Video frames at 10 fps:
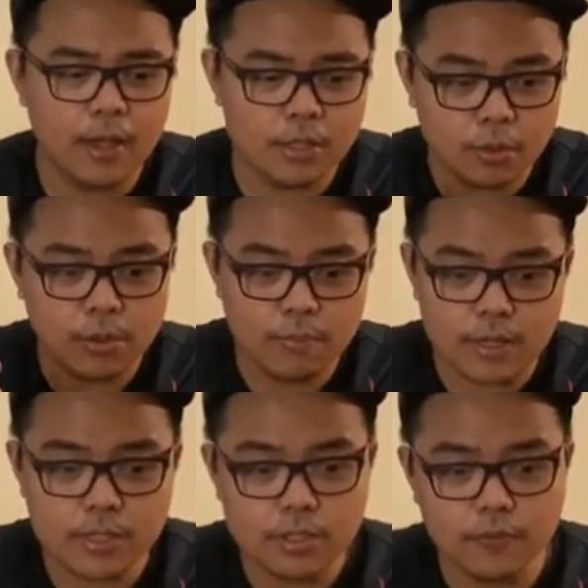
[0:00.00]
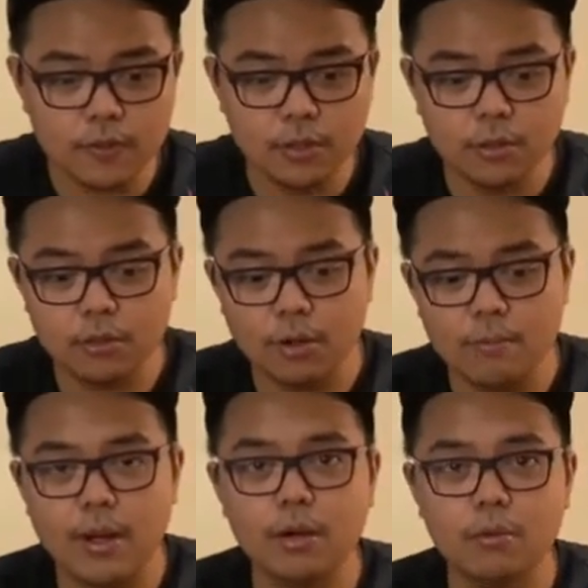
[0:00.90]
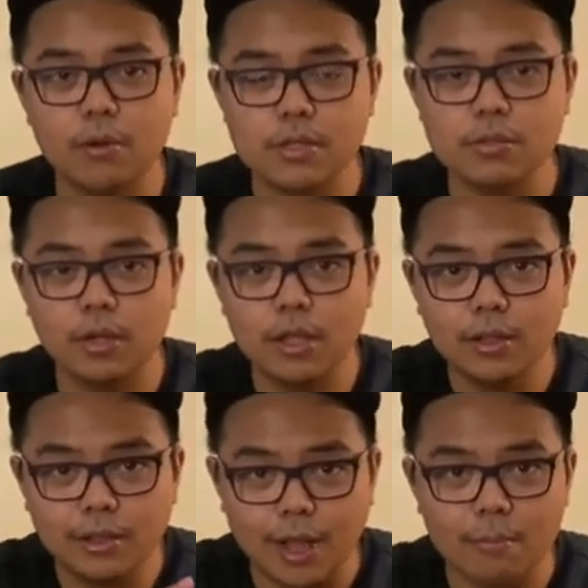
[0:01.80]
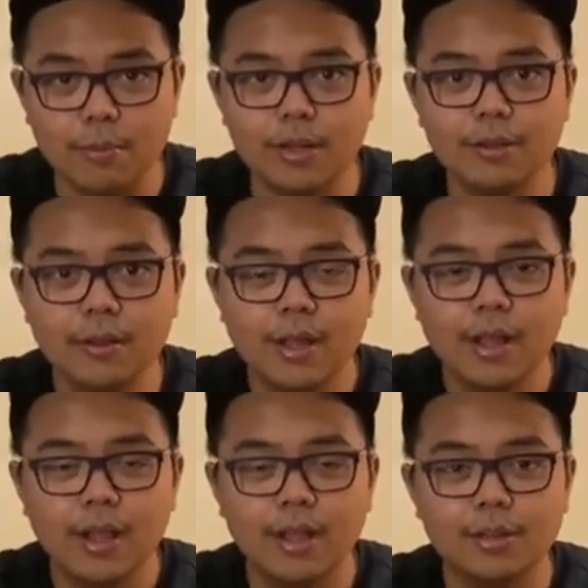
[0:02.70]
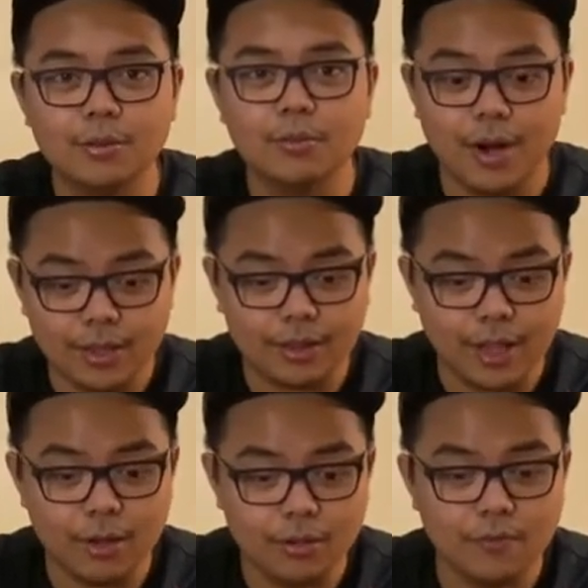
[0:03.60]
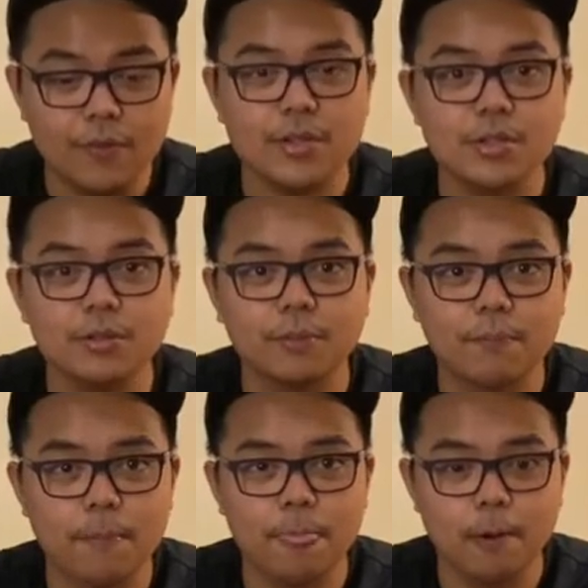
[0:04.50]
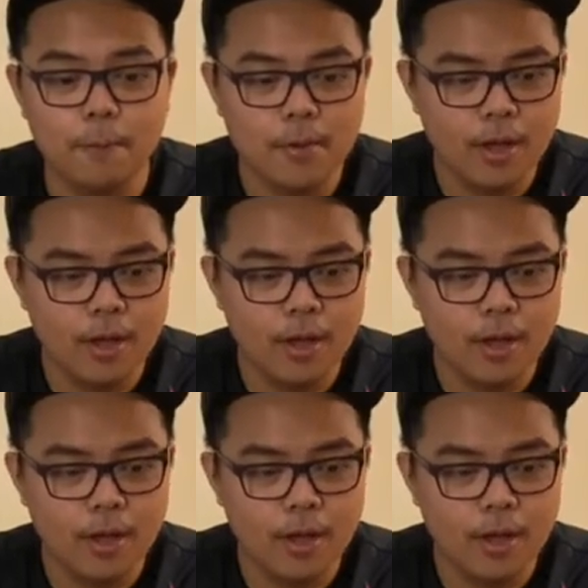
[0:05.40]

And so the message of the Lord to Habakkuk was to get a tablet and to write down the vision, no?